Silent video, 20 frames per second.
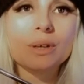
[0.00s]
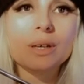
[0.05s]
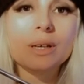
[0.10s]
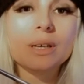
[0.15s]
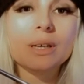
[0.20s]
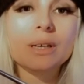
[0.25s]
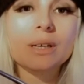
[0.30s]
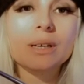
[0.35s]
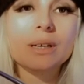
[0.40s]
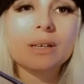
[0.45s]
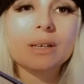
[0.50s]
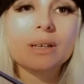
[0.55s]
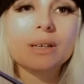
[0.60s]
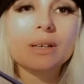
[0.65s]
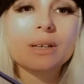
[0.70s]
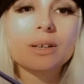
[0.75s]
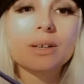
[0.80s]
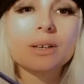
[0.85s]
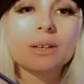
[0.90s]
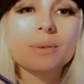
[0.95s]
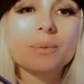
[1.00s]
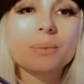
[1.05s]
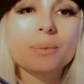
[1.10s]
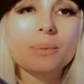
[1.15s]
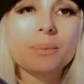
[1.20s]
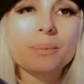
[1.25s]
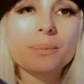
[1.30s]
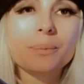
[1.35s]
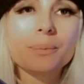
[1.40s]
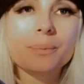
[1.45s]

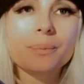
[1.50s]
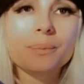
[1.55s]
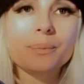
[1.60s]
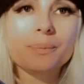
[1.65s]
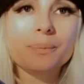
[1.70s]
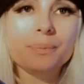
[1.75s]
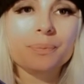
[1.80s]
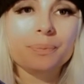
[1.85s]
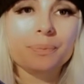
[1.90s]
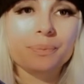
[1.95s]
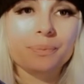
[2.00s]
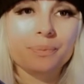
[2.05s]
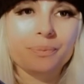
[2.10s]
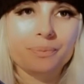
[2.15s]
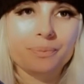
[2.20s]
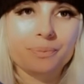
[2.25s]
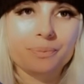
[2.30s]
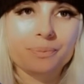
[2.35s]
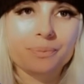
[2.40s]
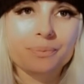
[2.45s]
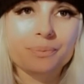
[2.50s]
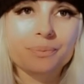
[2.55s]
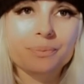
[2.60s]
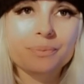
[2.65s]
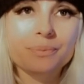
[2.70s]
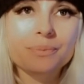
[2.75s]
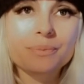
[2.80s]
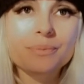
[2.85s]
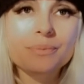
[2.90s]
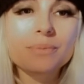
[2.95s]

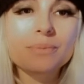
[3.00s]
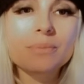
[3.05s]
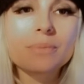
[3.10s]
Nobody speaks.